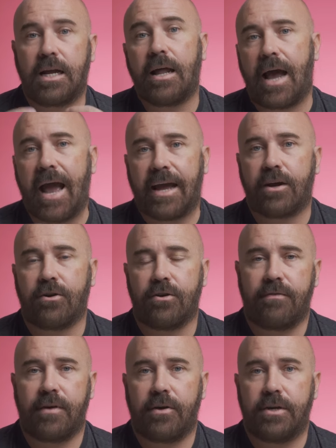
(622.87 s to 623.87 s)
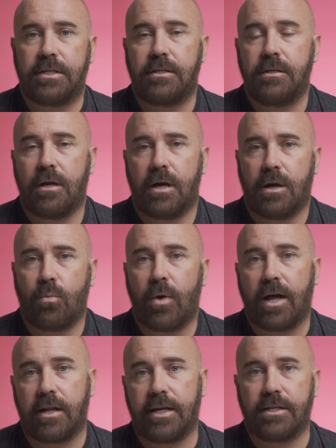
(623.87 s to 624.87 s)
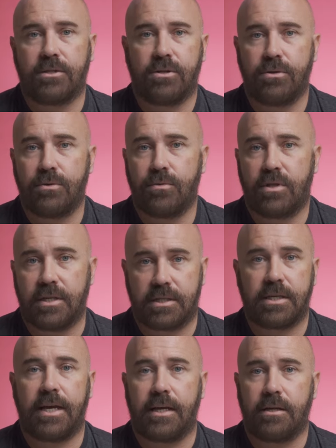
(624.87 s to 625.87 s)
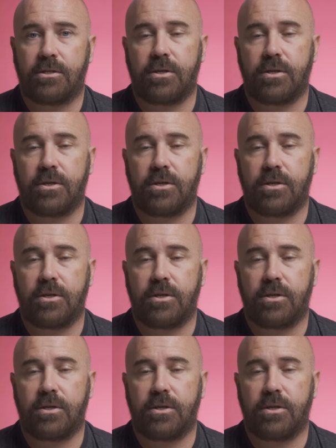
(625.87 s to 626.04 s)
not anchored very well into the skin.